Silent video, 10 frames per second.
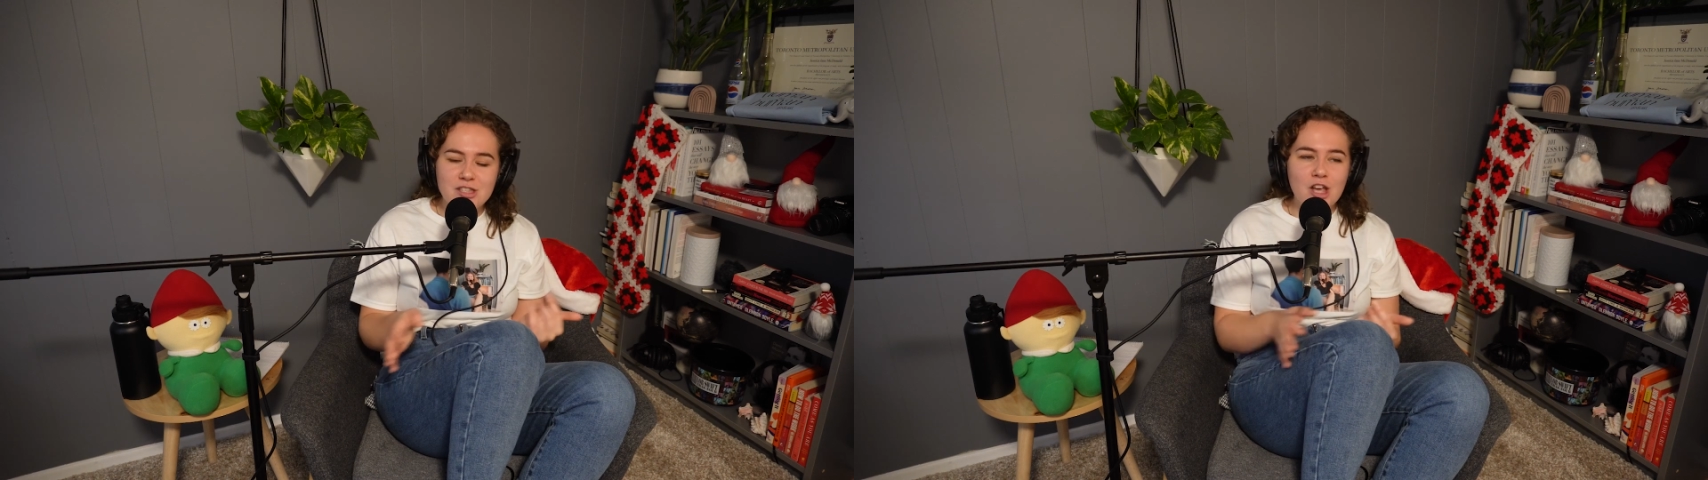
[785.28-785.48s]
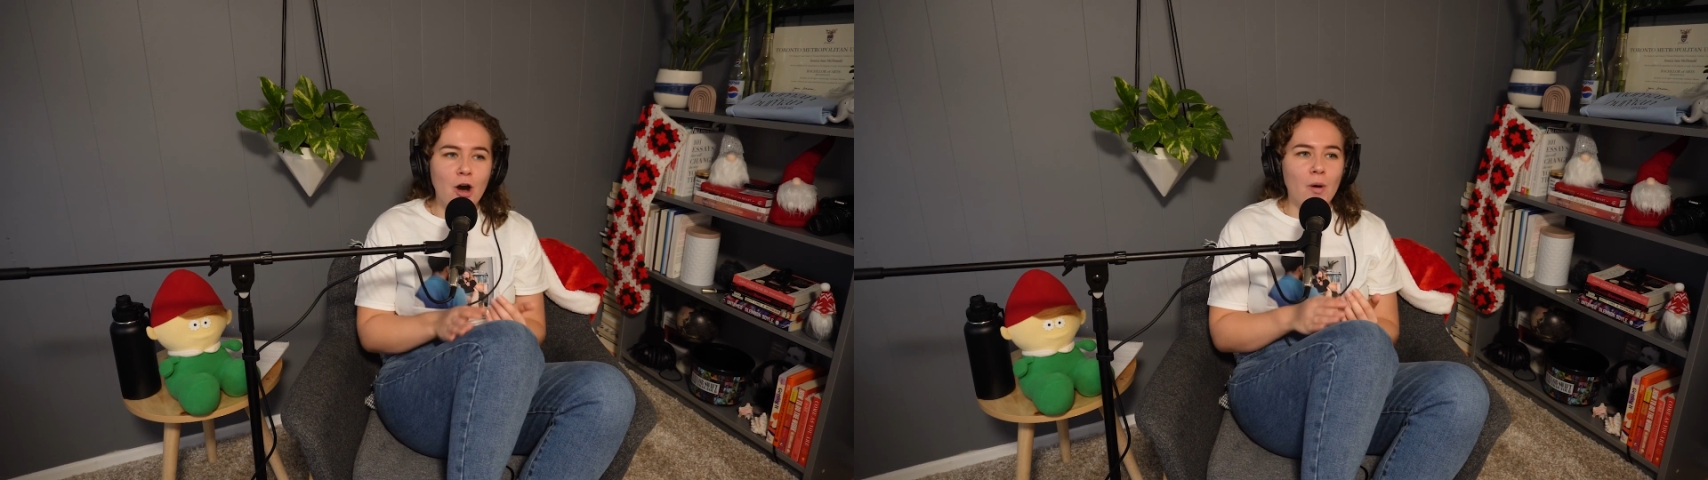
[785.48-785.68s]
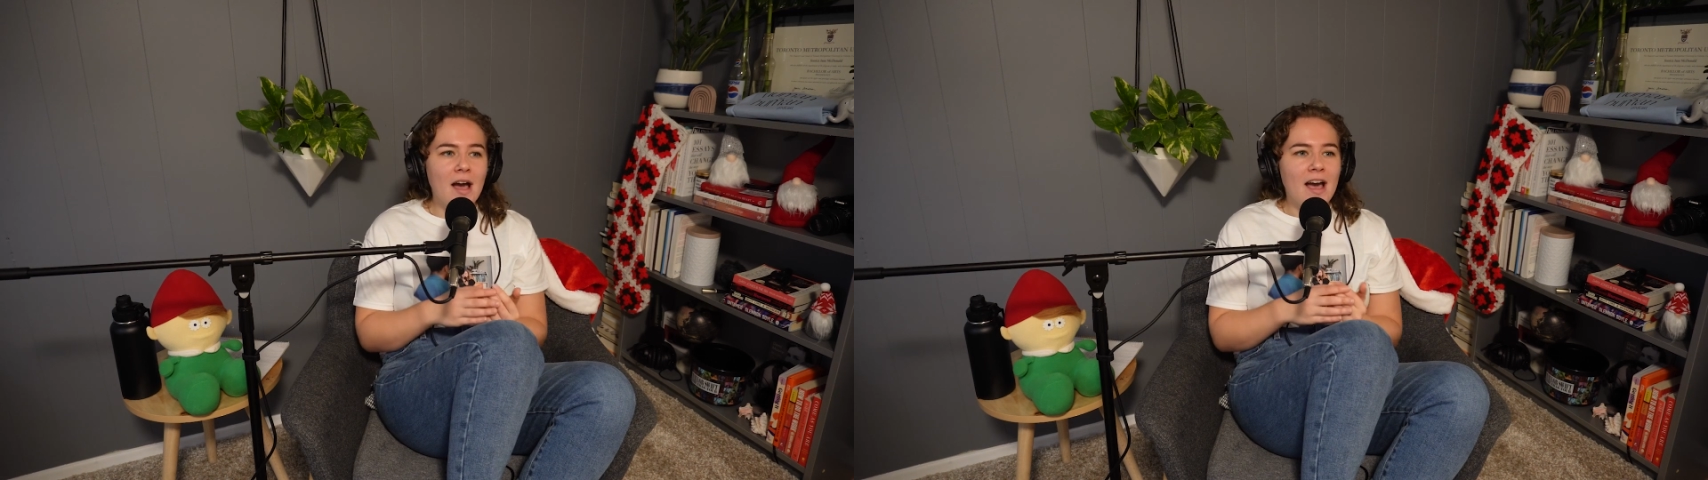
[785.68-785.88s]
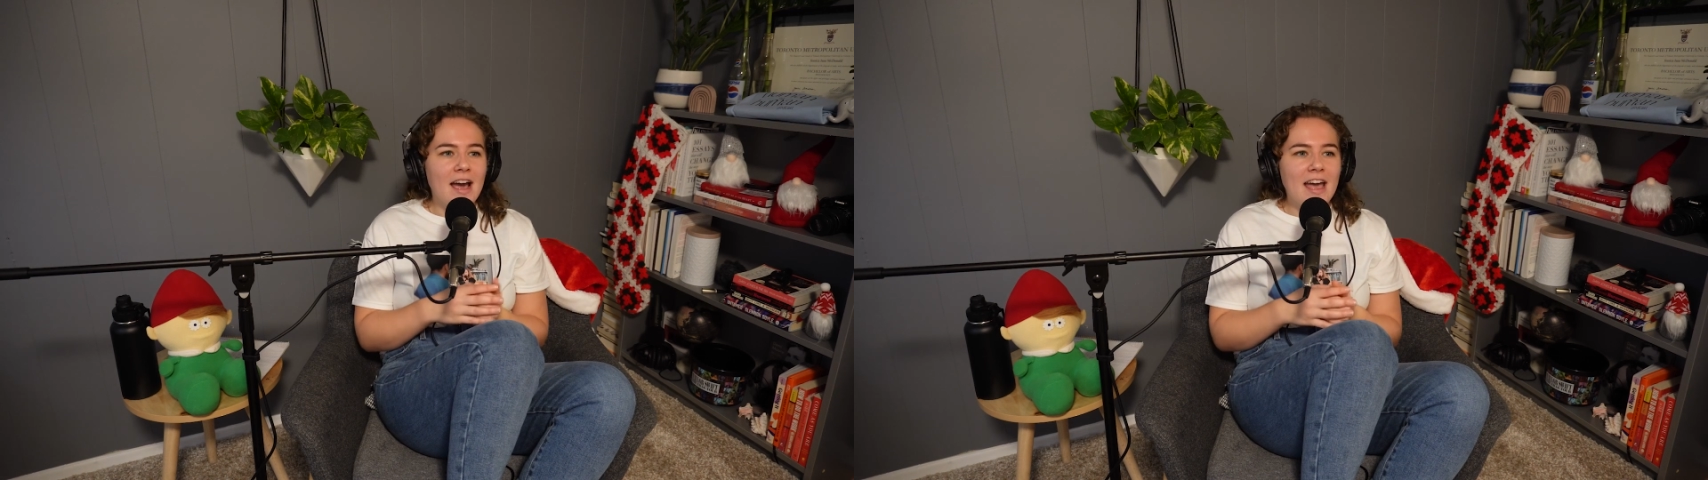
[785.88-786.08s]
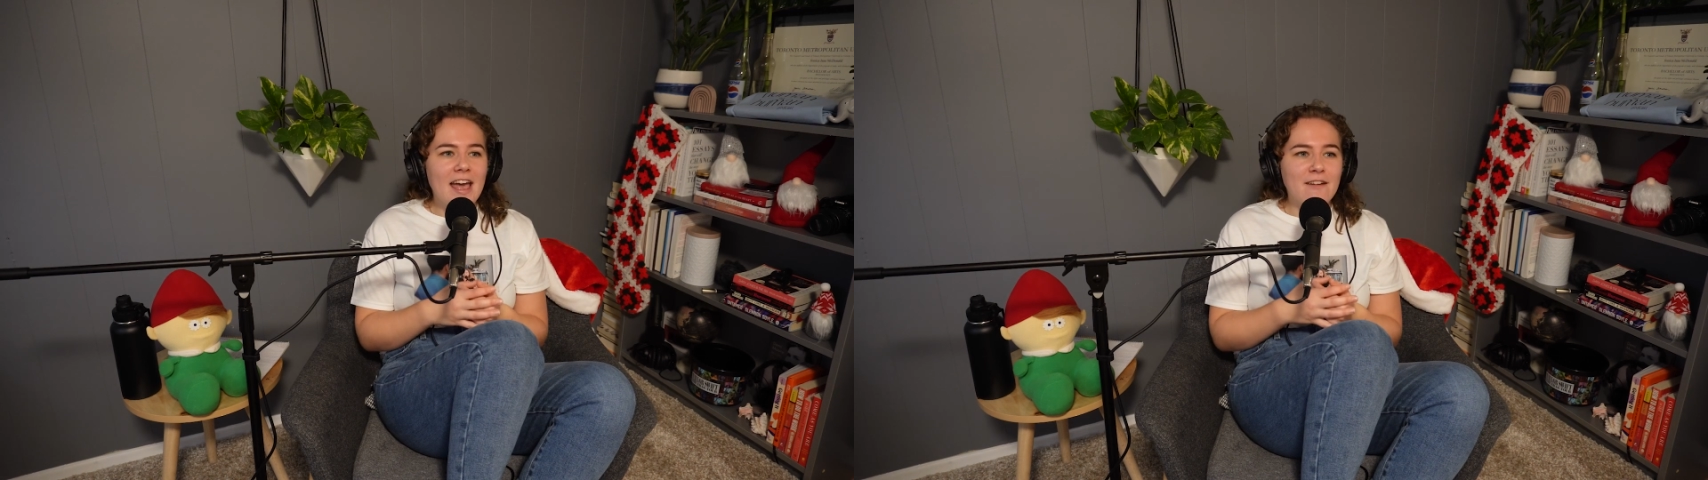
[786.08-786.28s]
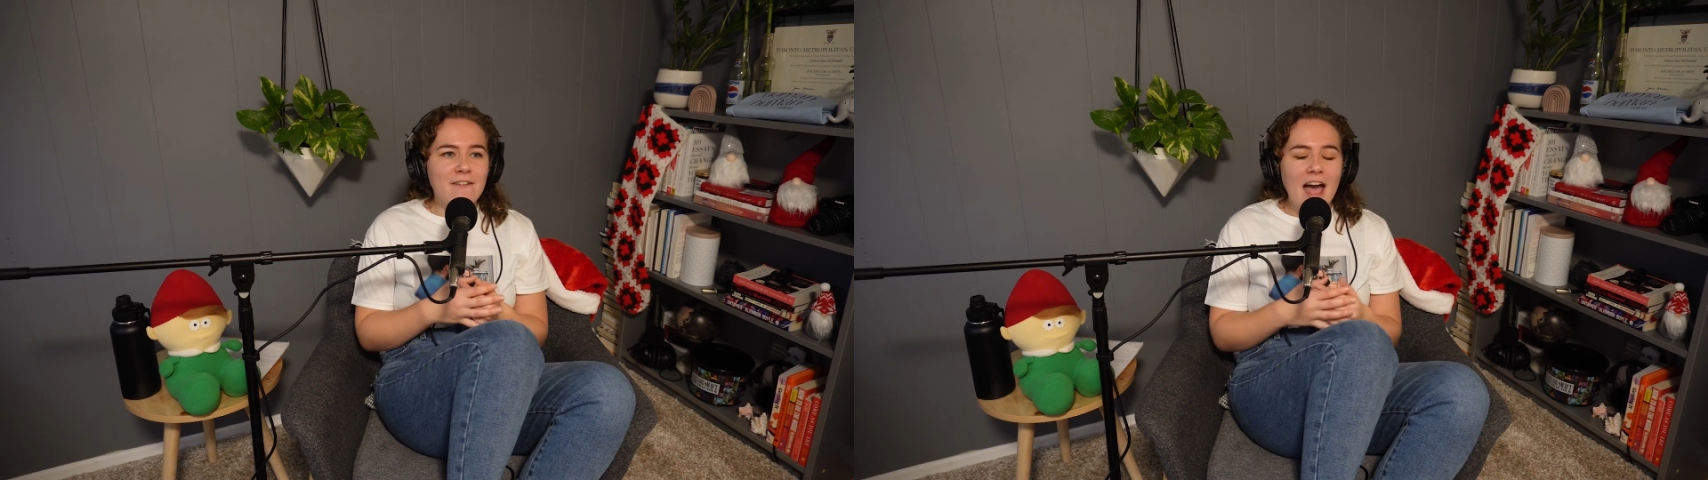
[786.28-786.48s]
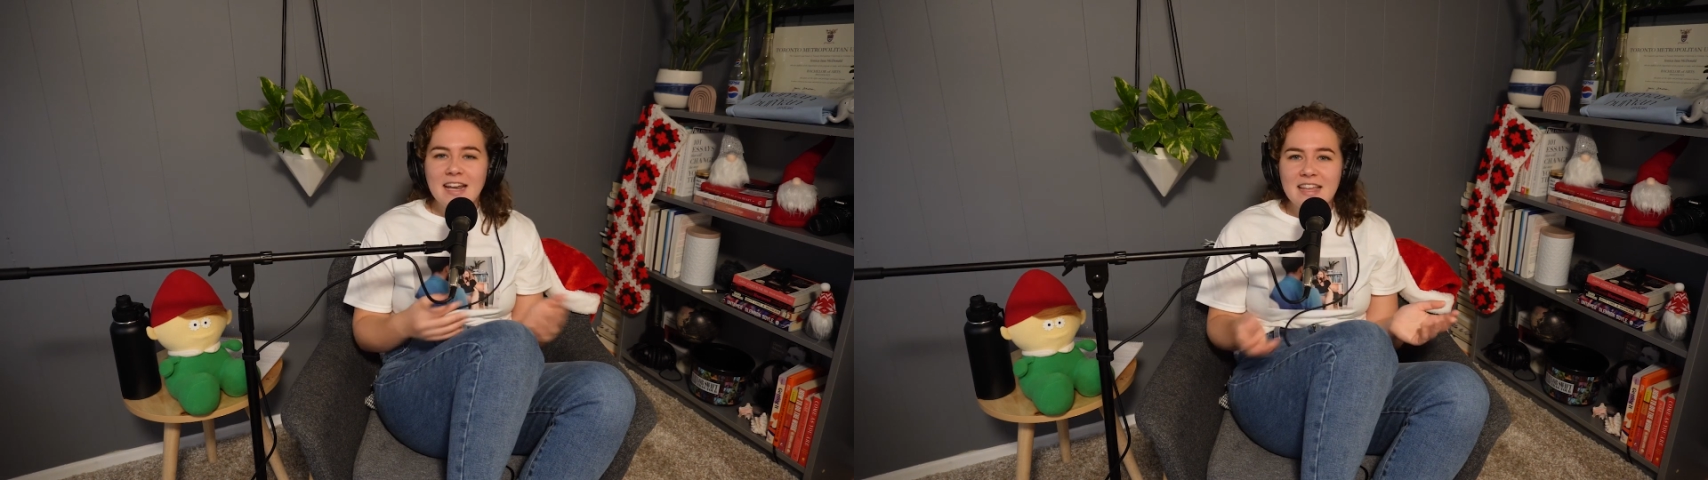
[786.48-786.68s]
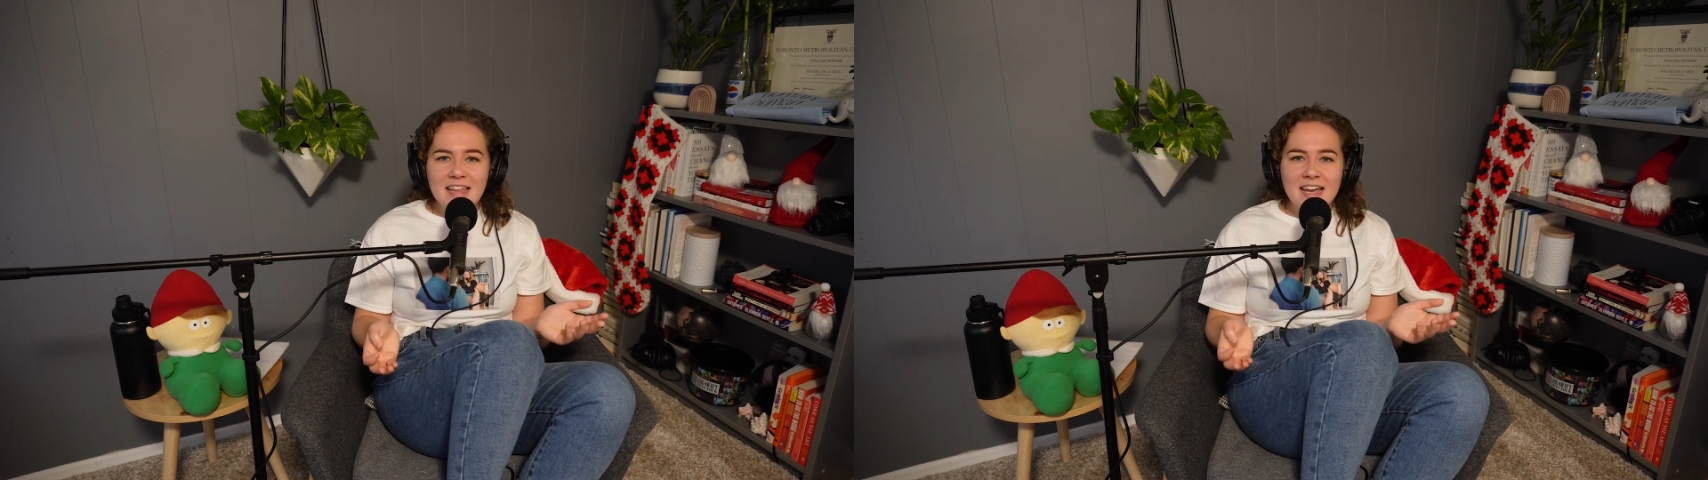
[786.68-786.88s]
So if
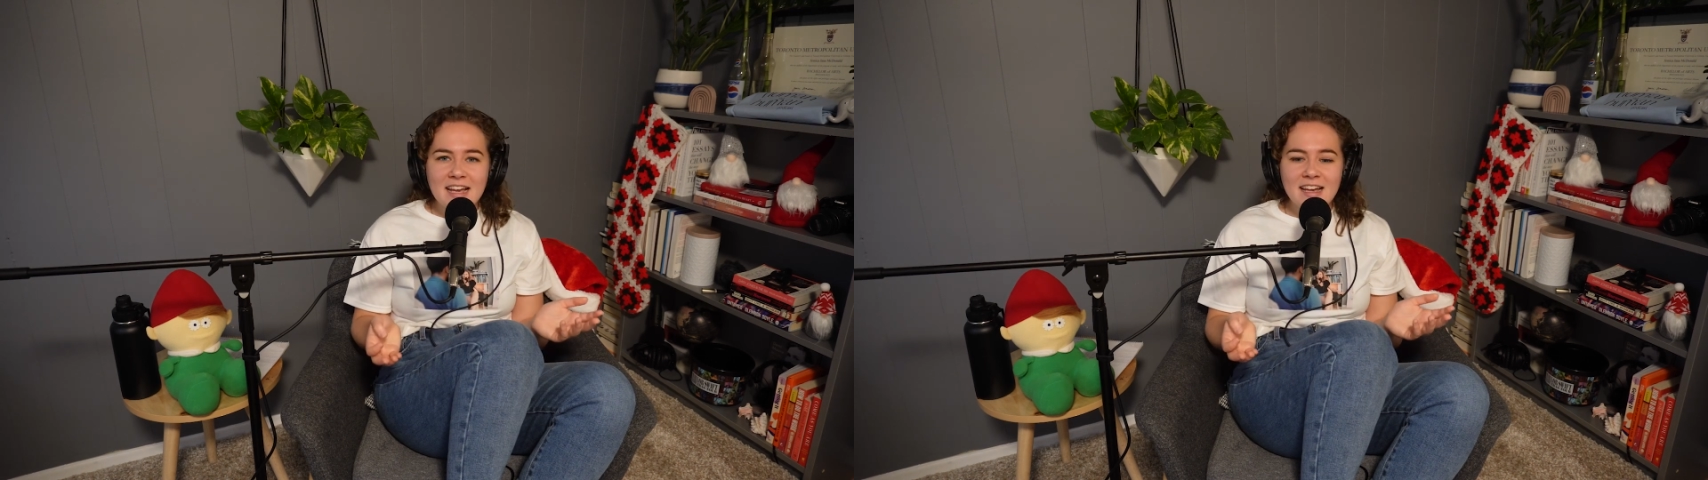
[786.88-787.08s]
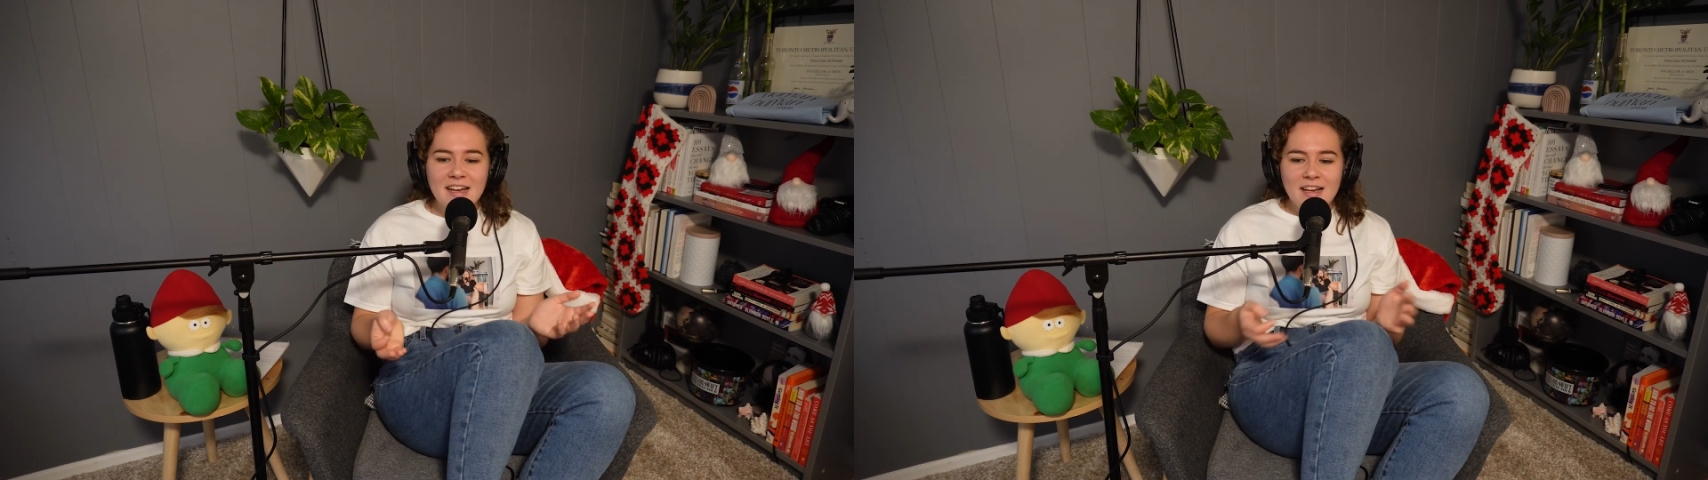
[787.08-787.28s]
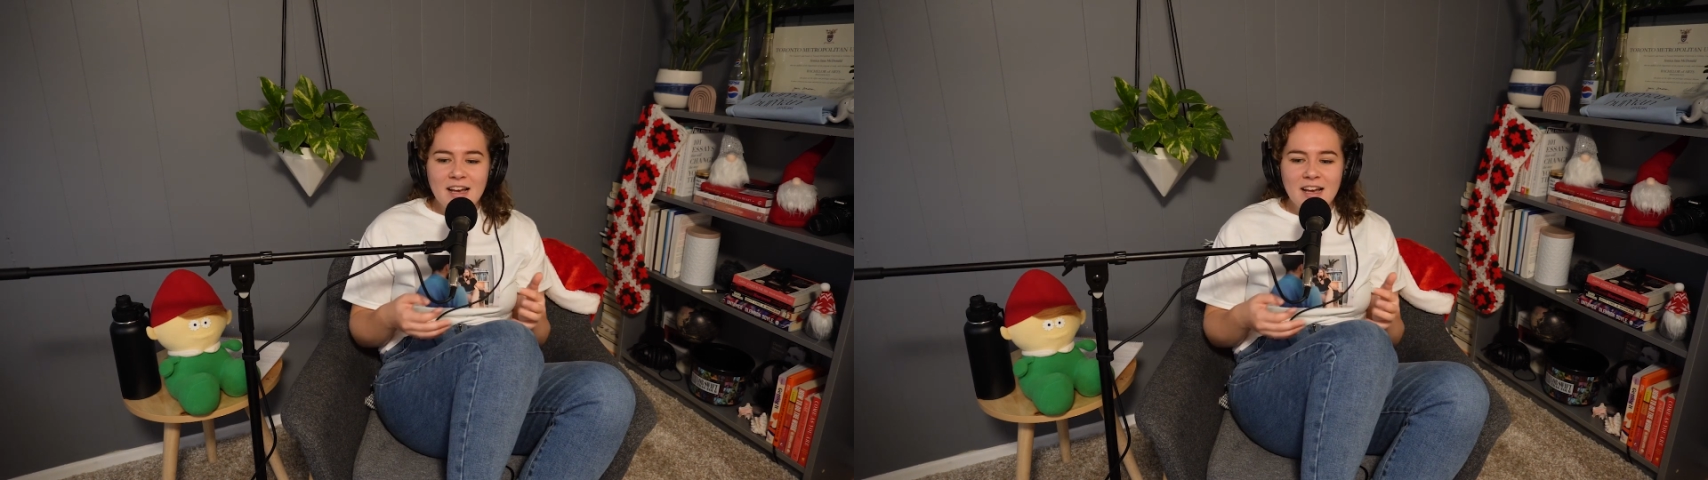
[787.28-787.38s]
anything,